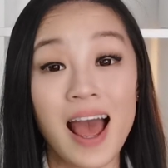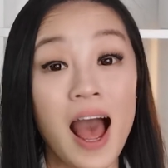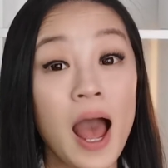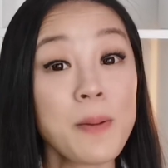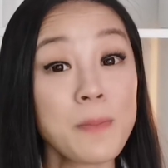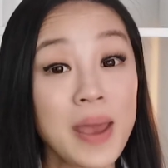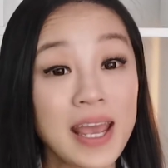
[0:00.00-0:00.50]

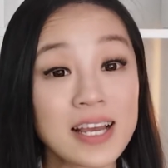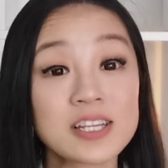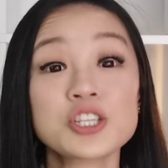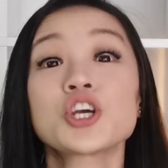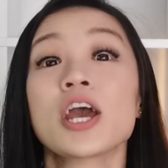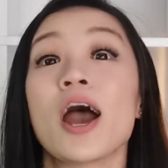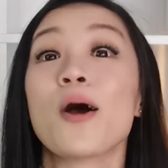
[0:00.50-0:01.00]
I make
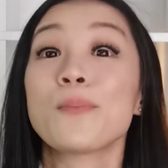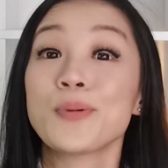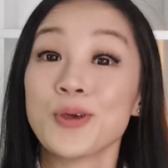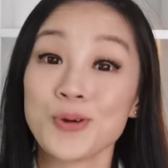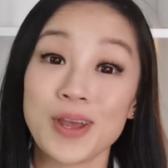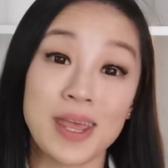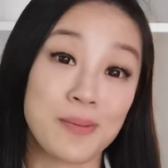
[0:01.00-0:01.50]
to help
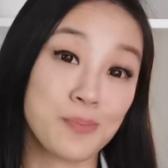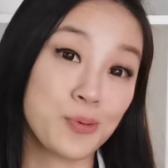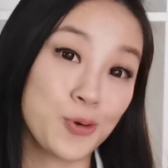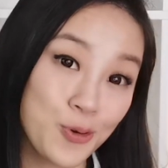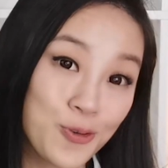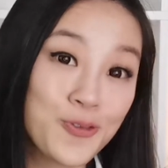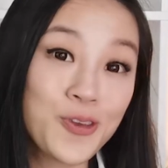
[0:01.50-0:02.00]
you
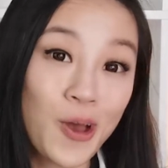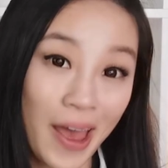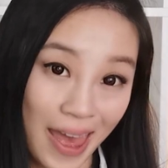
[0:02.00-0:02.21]
improve your